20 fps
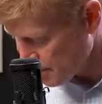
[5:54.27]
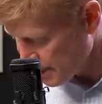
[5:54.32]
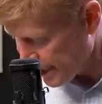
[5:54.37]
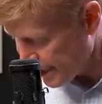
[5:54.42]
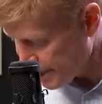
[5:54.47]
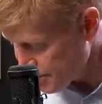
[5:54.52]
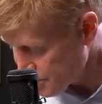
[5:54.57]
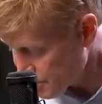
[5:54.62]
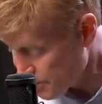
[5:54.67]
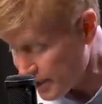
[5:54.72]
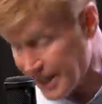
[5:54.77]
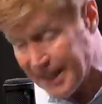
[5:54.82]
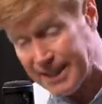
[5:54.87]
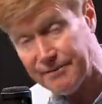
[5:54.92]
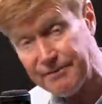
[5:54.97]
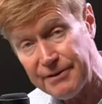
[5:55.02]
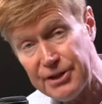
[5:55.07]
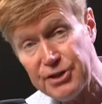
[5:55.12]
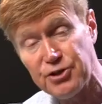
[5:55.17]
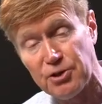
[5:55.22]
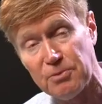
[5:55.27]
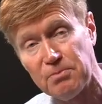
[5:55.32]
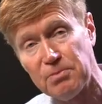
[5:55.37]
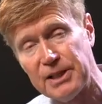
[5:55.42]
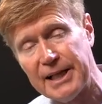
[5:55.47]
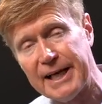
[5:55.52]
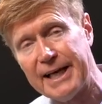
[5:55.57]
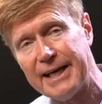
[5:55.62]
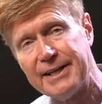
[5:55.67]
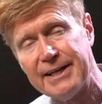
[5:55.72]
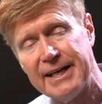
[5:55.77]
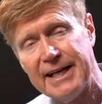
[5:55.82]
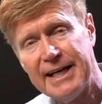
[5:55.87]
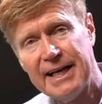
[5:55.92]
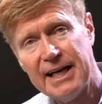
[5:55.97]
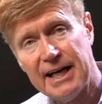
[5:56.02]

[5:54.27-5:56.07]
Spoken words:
plans or individual plan